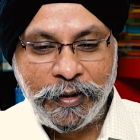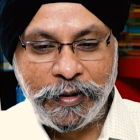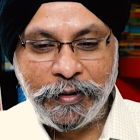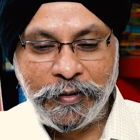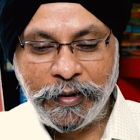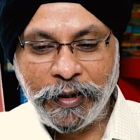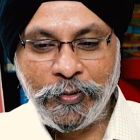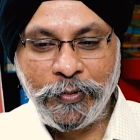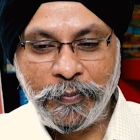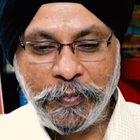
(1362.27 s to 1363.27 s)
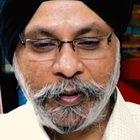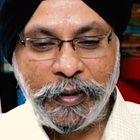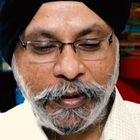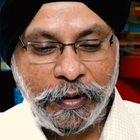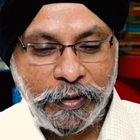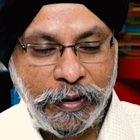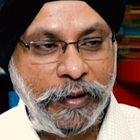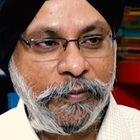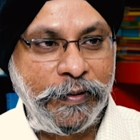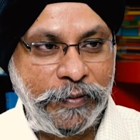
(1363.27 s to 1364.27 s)
now
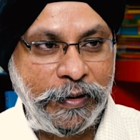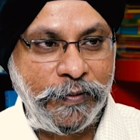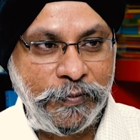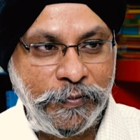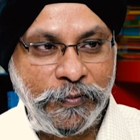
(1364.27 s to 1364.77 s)
done away with.